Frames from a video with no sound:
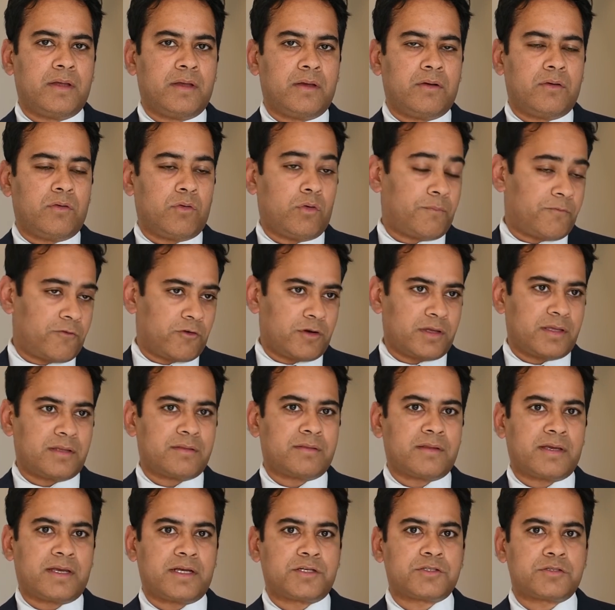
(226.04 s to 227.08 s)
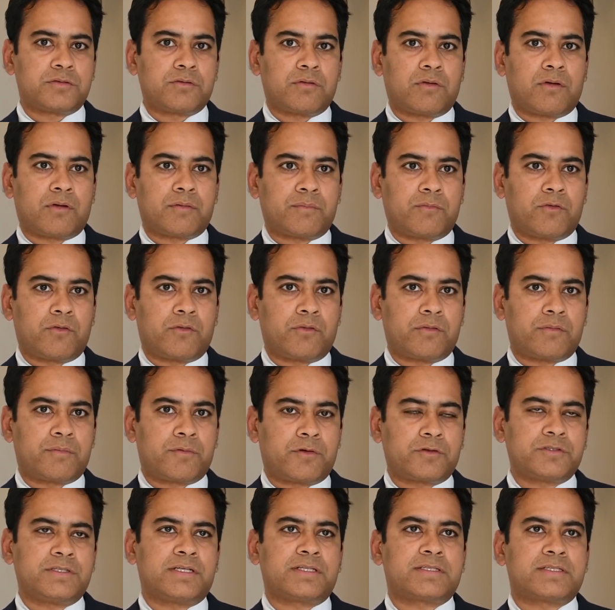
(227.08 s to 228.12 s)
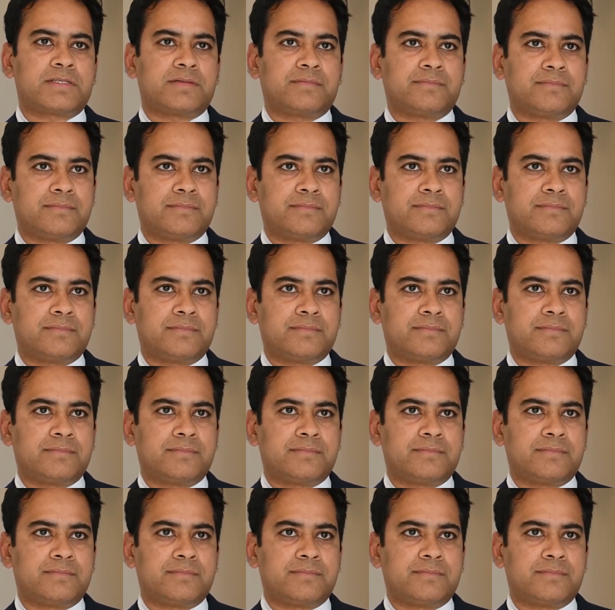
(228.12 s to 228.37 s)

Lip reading: hopefully they get to do a lot more projects.